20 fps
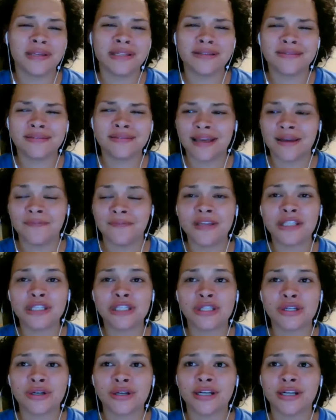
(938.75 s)
it if
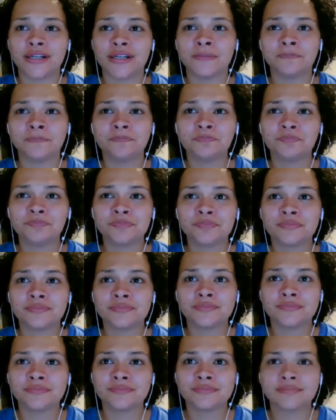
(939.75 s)
it's your
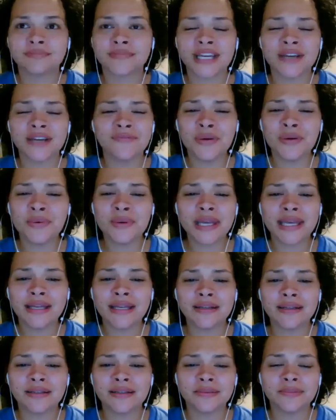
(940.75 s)
if you
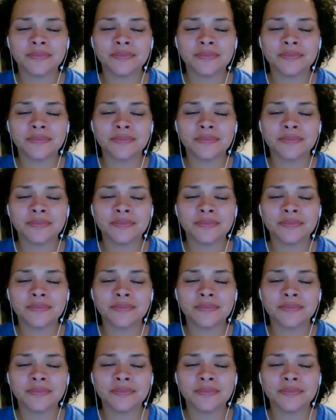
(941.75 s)
eat